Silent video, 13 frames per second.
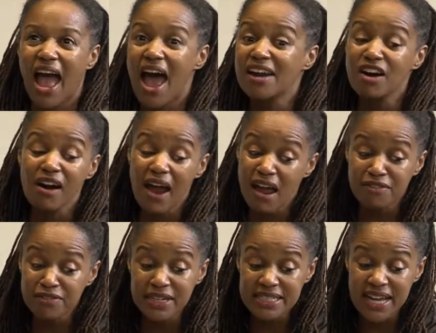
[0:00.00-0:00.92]
And her
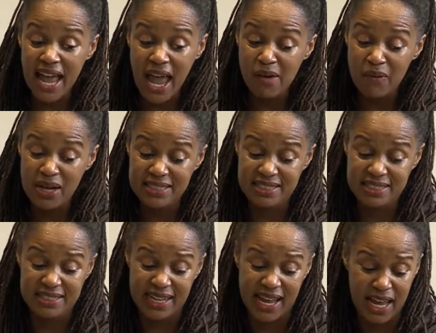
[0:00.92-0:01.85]
every day was the
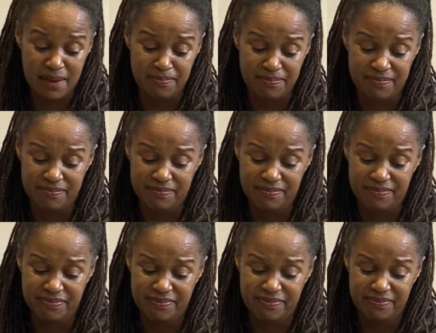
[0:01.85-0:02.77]
same,
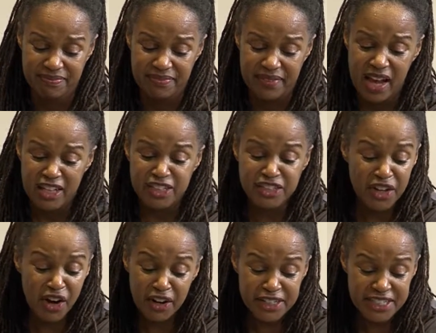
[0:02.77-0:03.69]

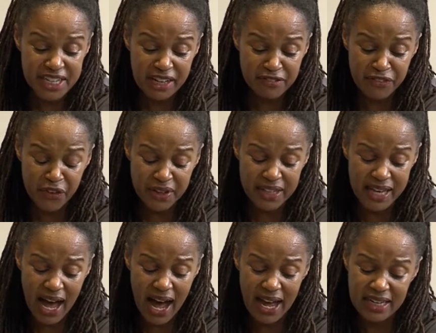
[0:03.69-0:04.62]
searching for the
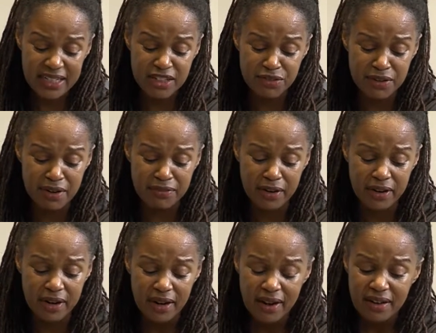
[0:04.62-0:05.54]
island river
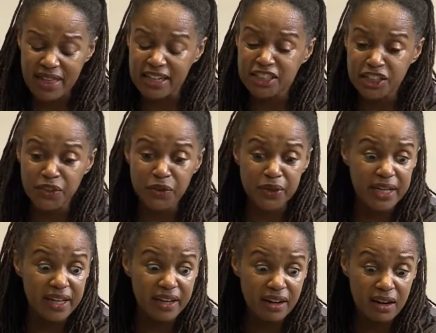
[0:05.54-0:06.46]
that she could
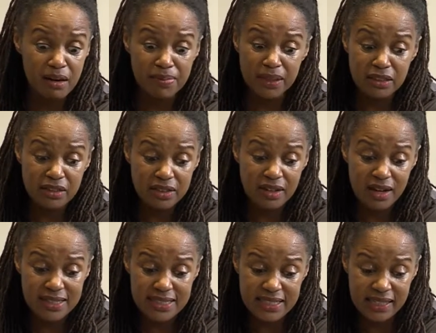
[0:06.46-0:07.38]
hear but could
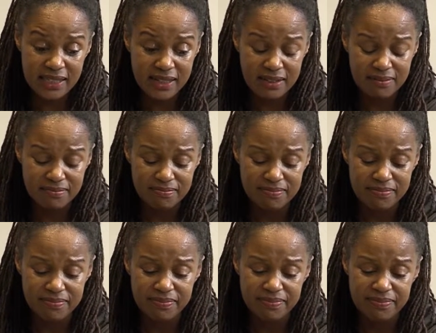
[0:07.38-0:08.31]
not see.
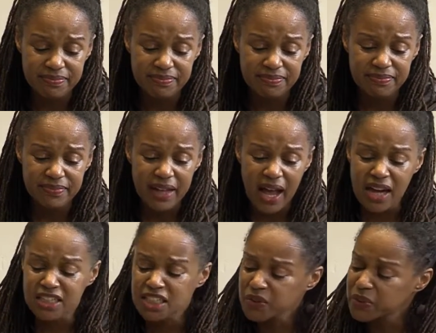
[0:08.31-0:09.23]

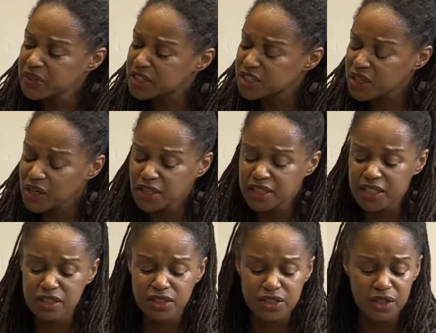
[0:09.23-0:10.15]
And she would search
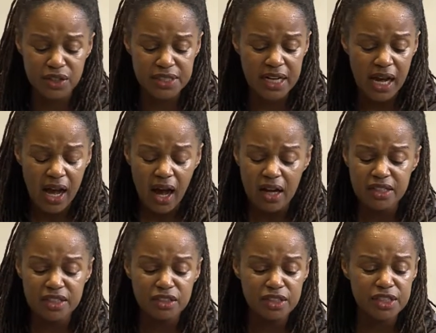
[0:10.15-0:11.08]
and search
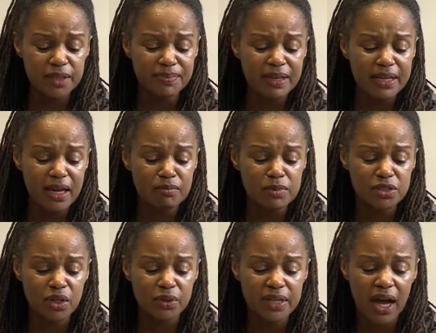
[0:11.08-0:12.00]
until she became
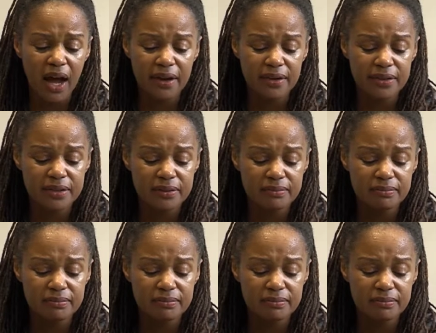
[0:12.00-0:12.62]
so tired